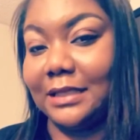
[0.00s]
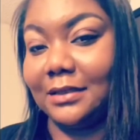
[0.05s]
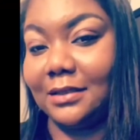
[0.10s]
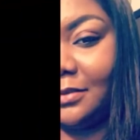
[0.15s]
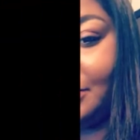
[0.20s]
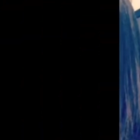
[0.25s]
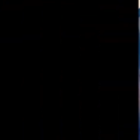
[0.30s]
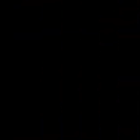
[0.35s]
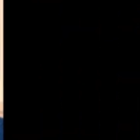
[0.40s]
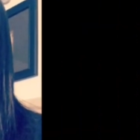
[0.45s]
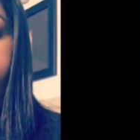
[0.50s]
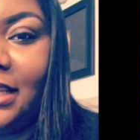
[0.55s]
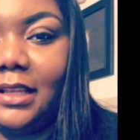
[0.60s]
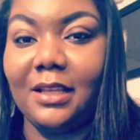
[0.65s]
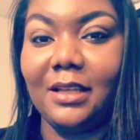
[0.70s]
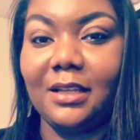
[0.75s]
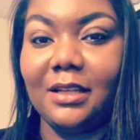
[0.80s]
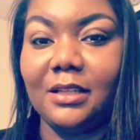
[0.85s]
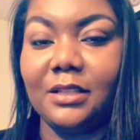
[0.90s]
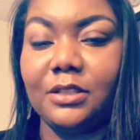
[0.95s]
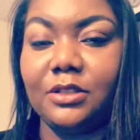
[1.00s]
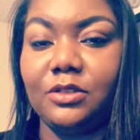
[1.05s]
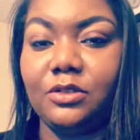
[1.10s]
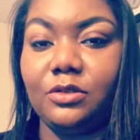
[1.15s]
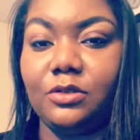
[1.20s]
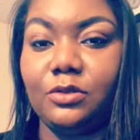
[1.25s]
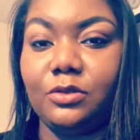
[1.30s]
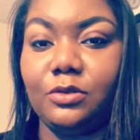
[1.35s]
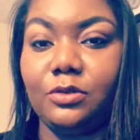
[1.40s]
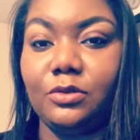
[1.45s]
So my plan is
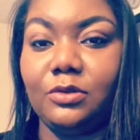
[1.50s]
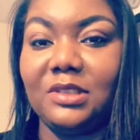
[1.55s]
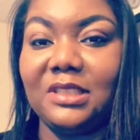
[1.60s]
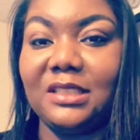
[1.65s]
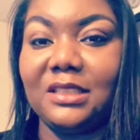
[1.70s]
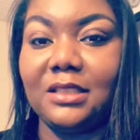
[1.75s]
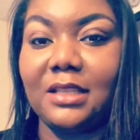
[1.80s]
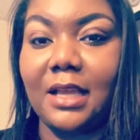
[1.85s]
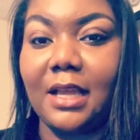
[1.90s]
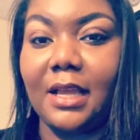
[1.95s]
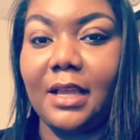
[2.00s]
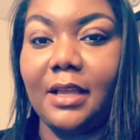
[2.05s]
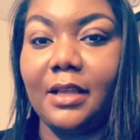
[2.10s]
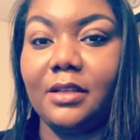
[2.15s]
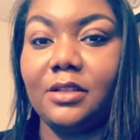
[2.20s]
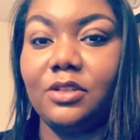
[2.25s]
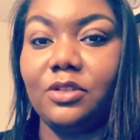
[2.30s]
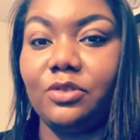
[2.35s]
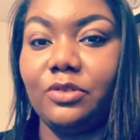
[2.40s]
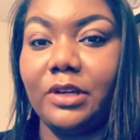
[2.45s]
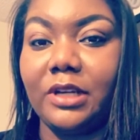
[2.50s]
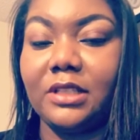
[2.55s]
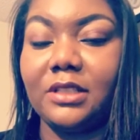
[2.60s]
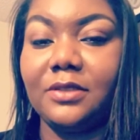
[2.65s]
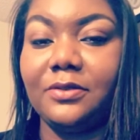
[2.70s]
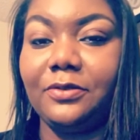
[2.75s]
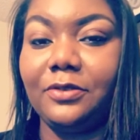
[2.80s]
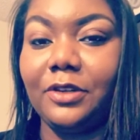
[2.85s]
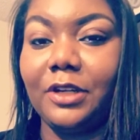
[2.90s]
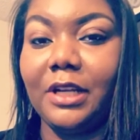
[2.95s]
to stay
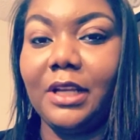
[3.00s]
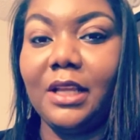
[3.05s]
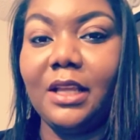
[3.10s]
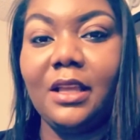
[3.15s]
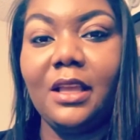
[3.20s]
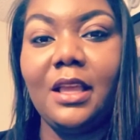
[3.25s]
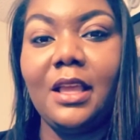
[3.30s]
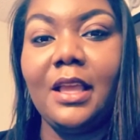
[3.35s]
stress-free